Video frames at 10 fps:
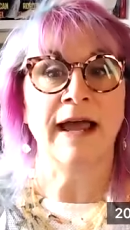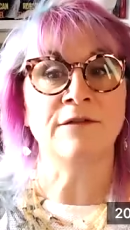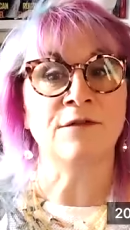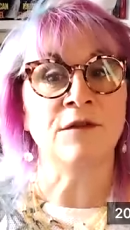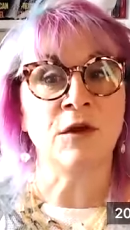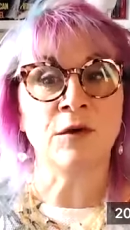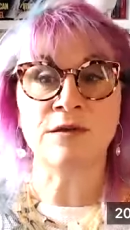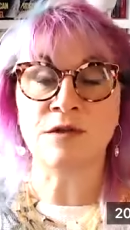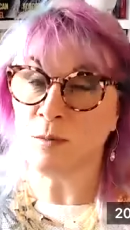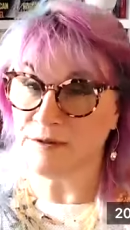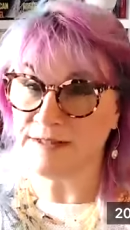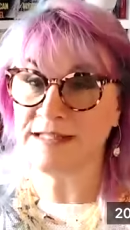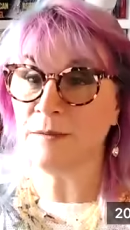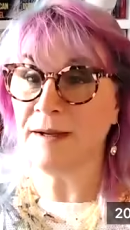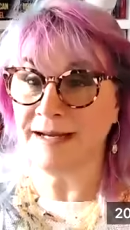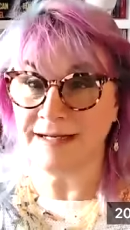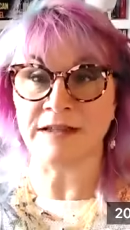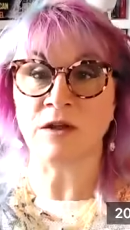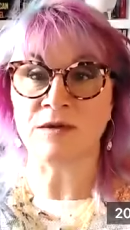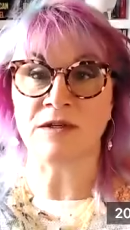And for those who participate
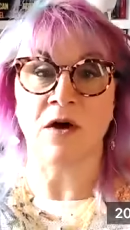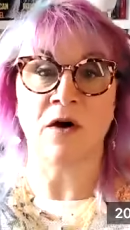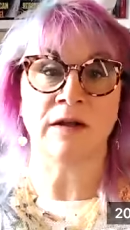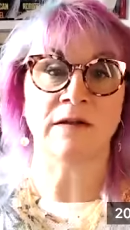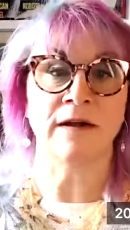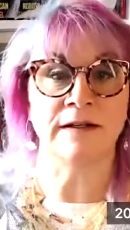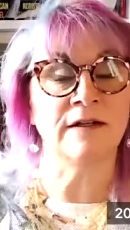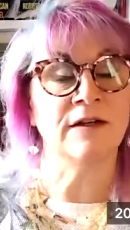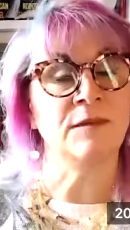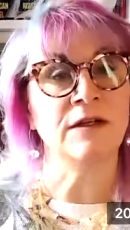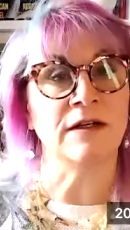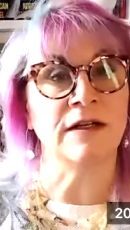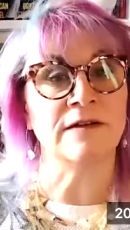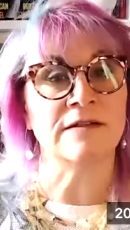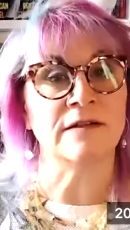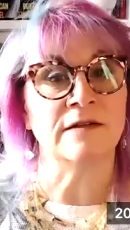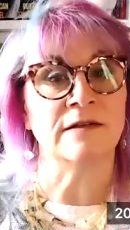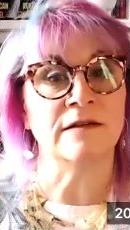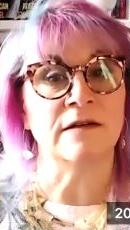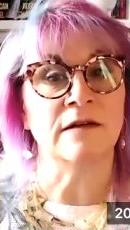in those online communities,
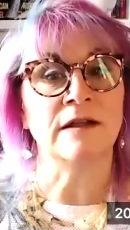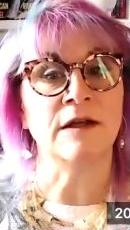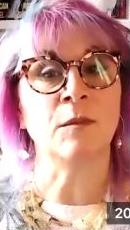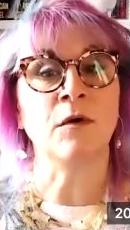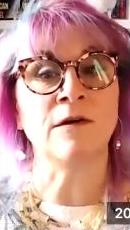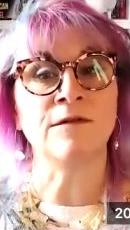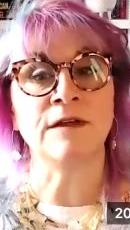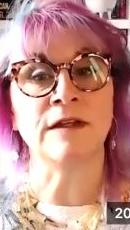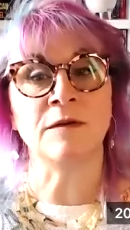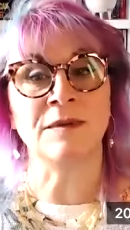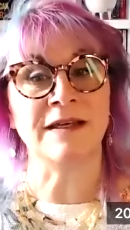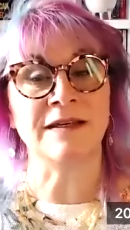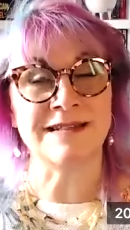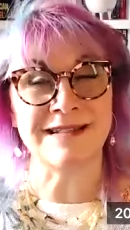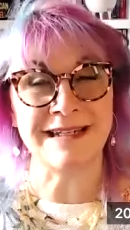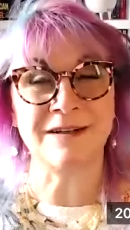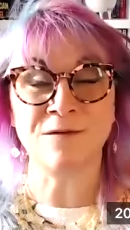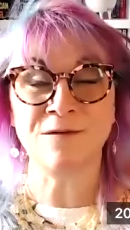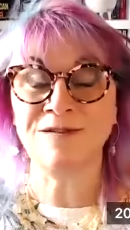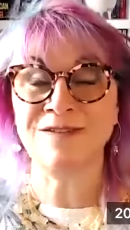they report feeling being seen
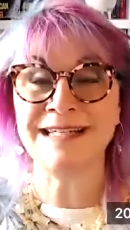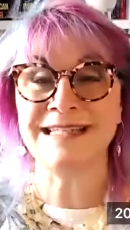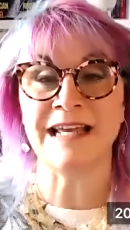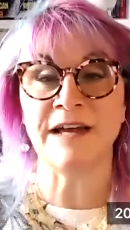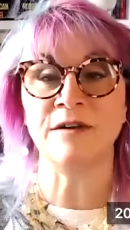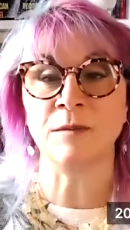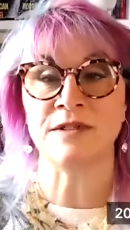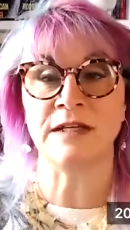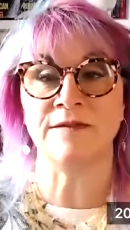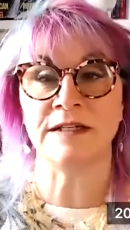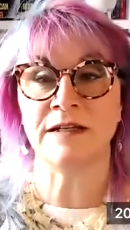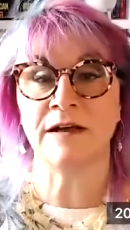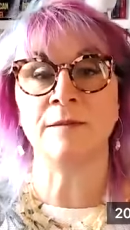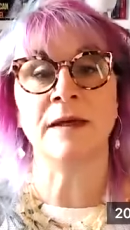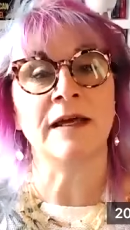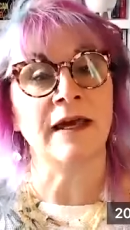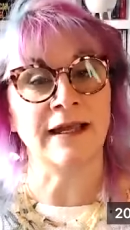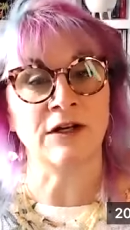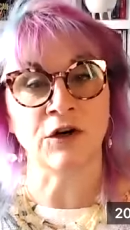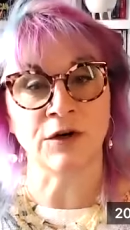fifty-seven percent of the time
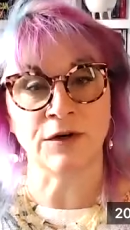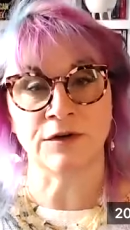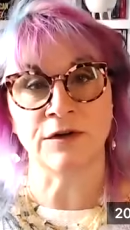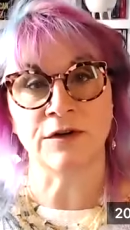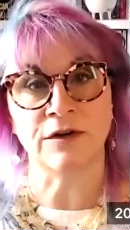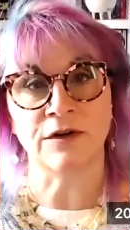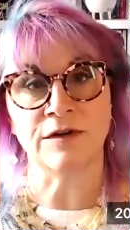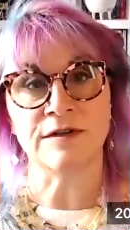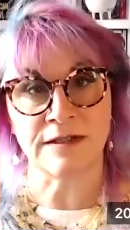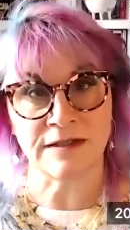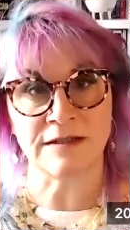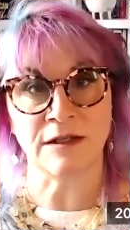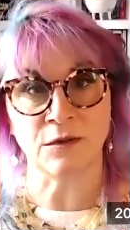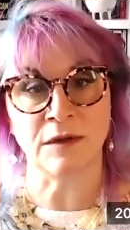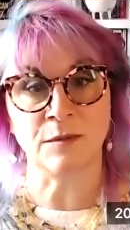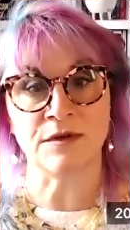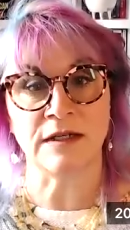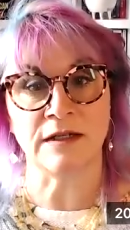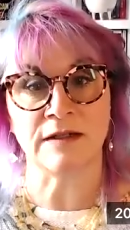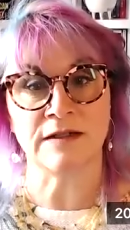and heard sixty-three
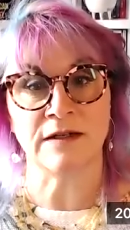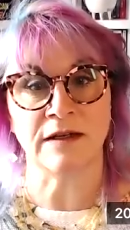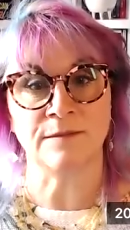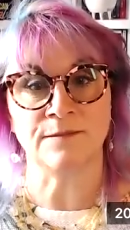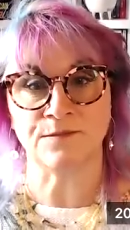percent of the time.